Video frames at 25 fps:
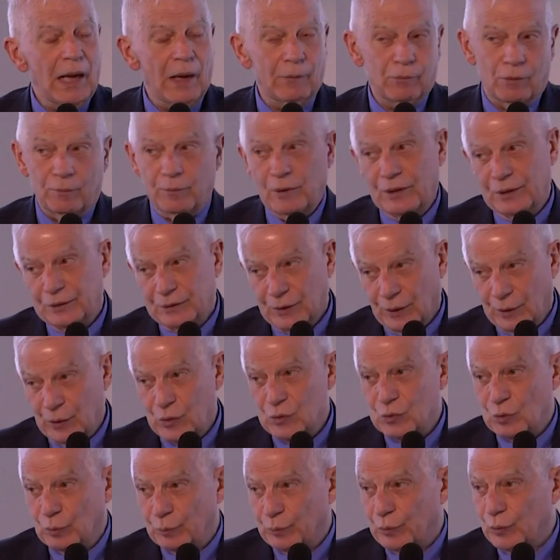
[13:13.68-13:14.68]
Our
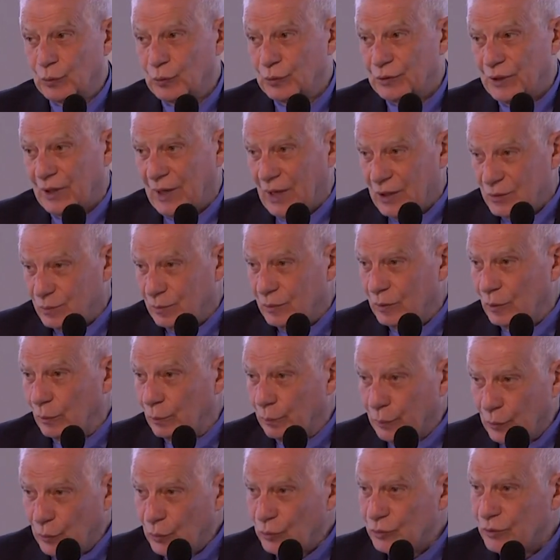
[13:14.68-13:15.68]
military support has been
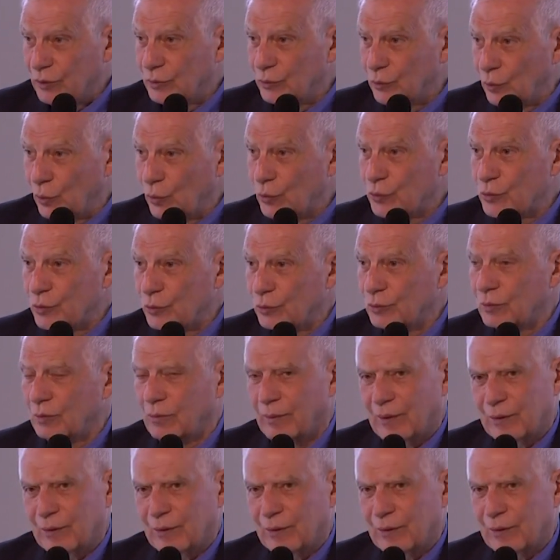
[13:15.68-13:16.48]
important also,